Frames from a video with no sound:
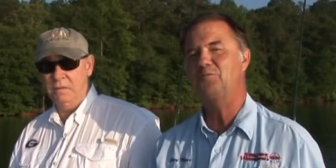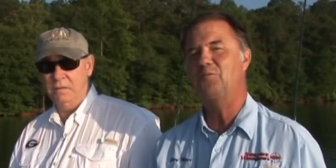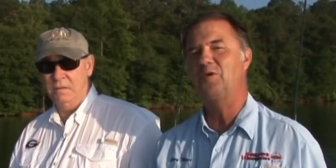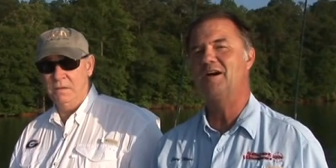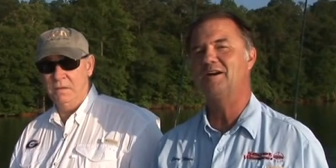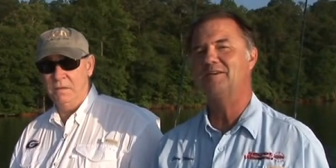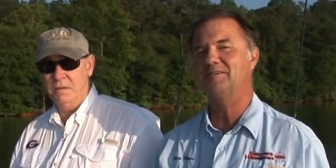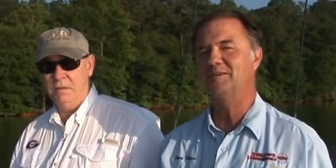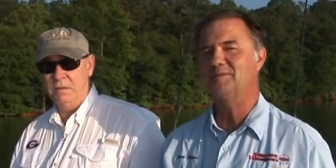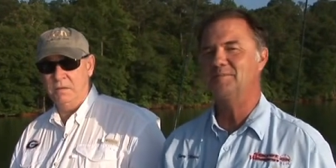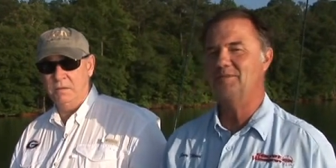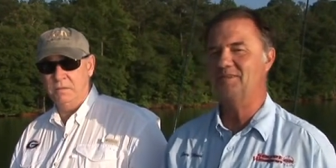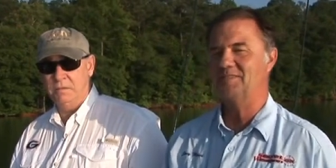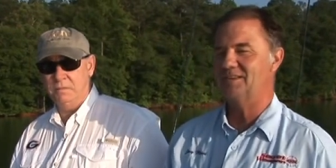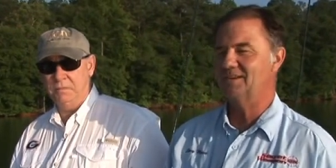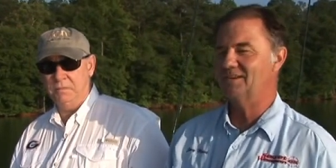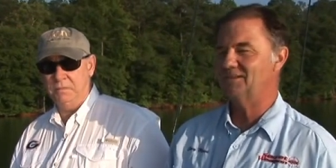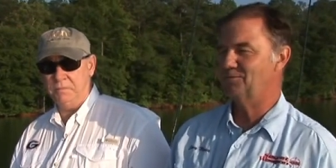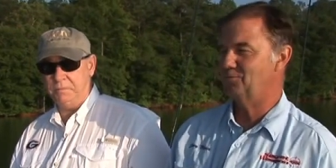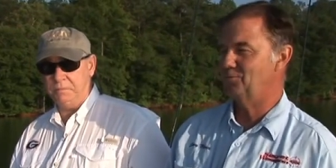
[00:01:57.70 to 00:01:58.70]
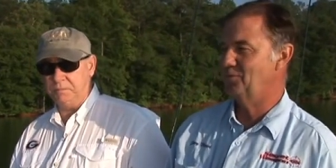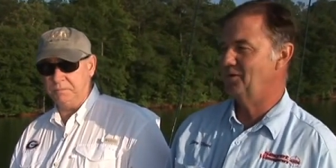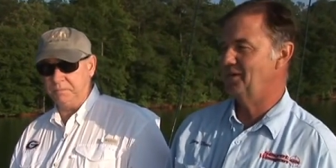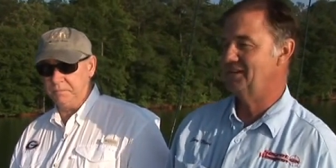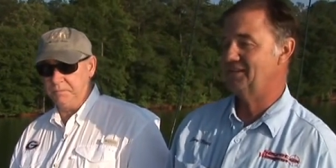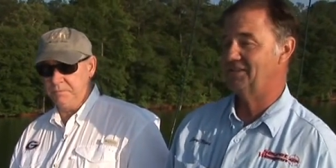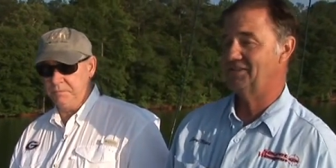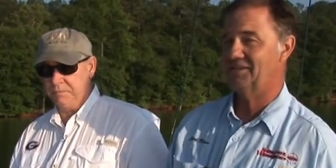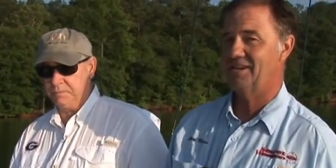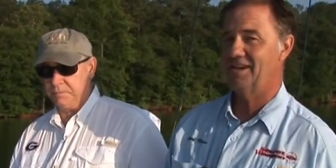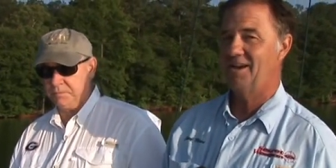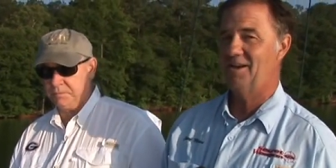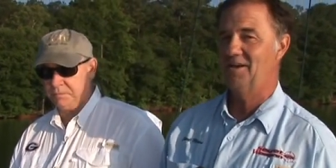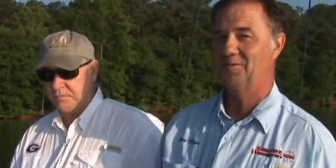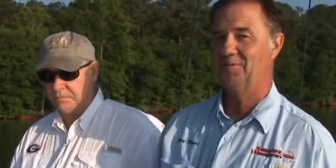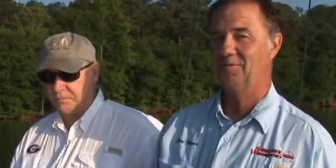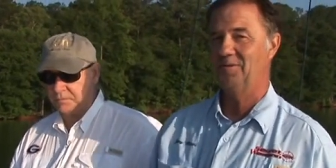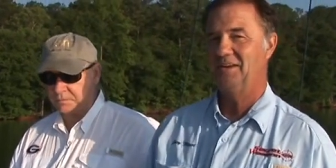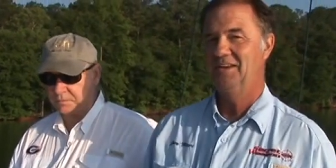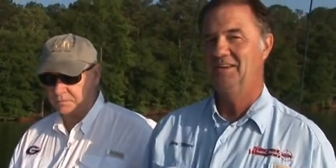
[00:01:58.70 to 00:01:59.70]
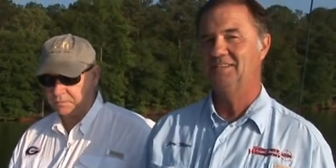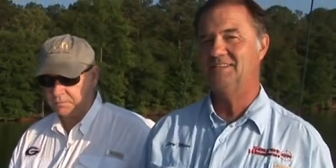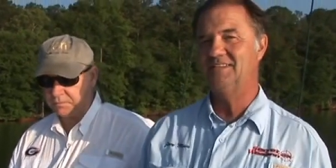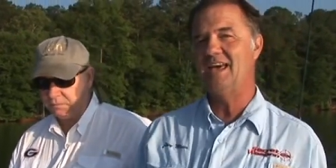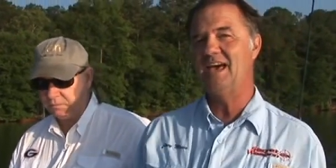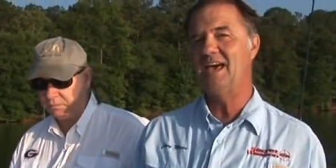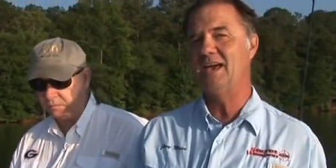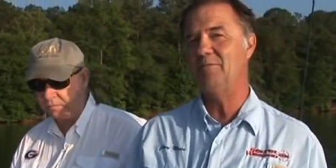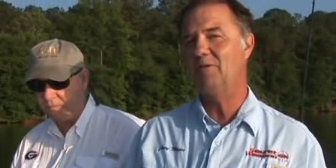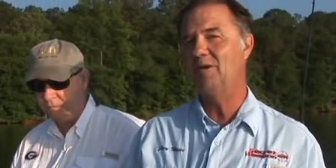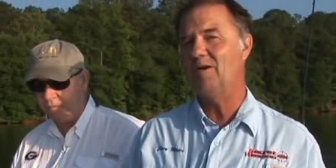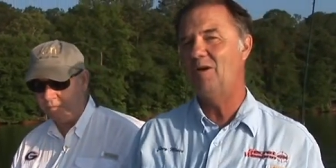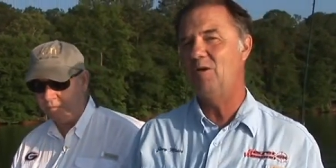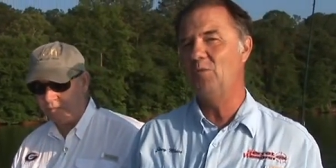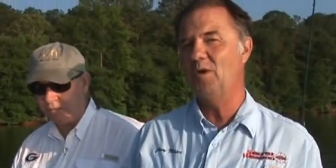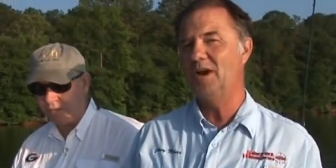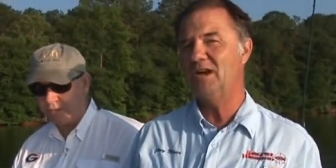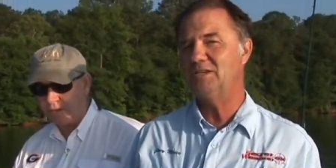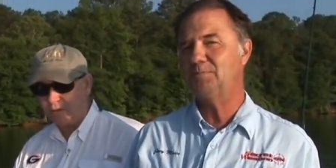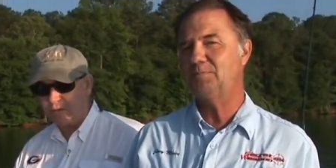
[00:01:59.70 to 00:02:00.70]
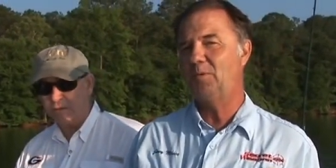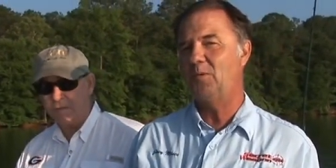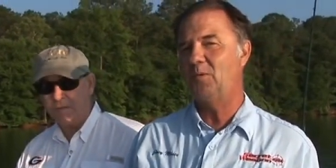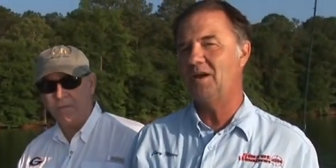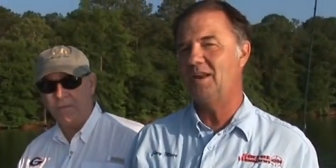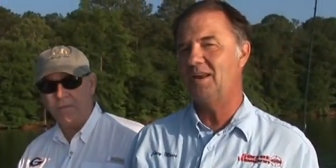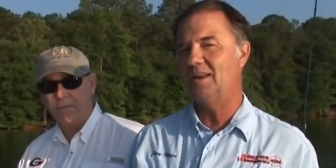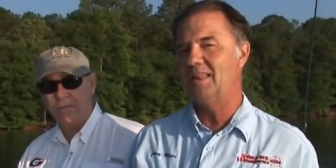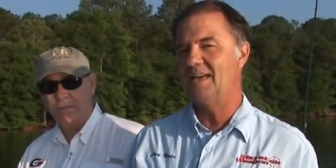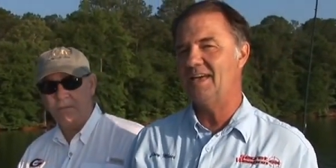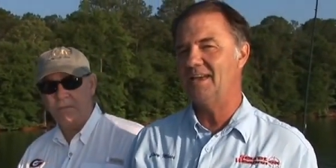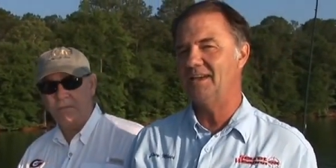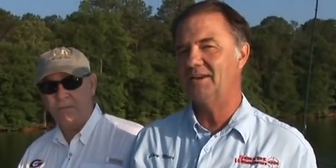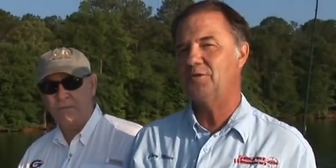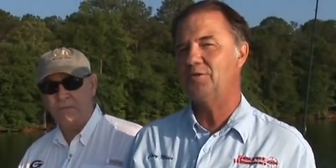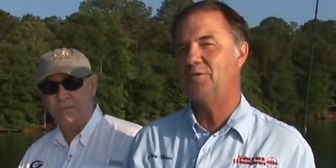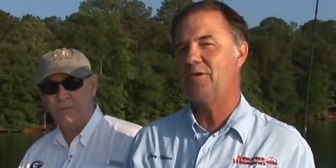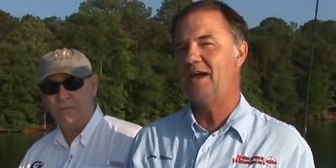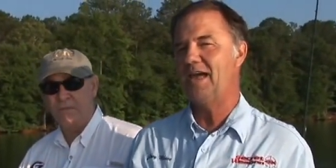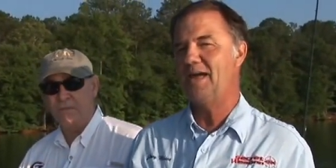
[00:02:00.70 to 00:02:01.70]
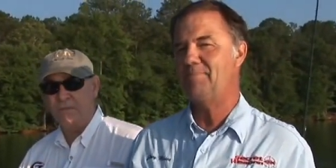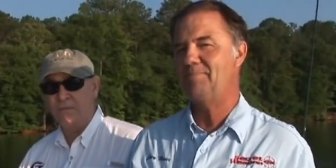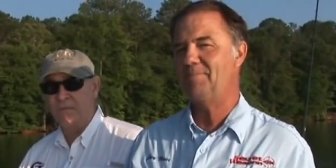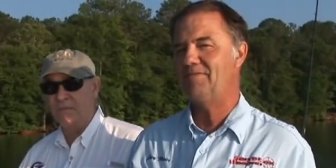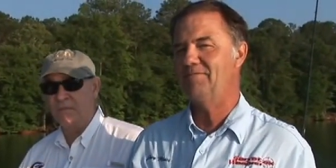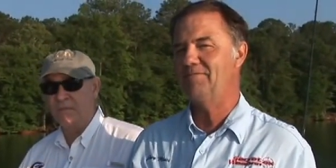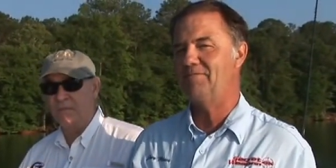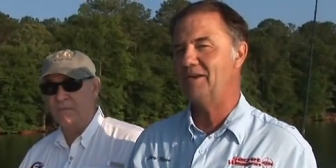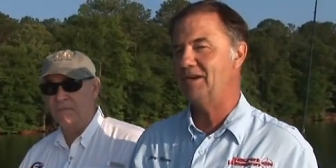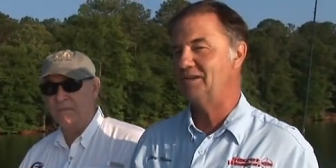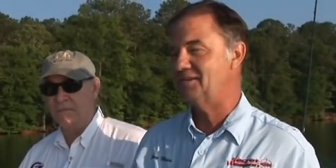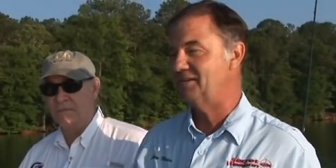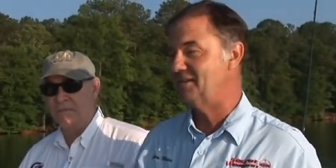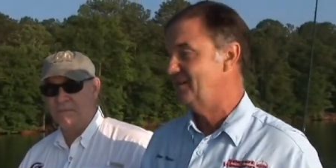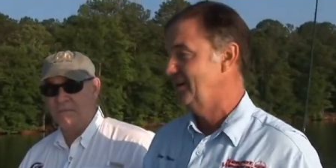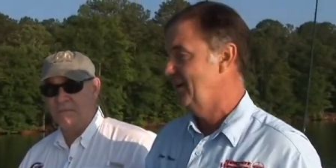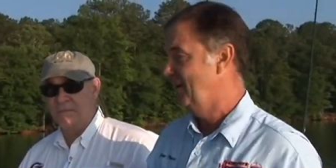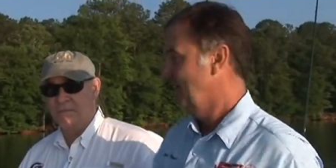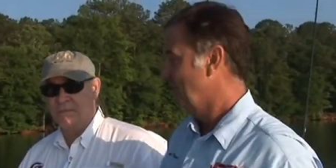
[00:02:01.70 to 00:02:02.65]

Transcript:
Speaker 1: welcome to this week's show. Today we're on West Point Lake crappie fishing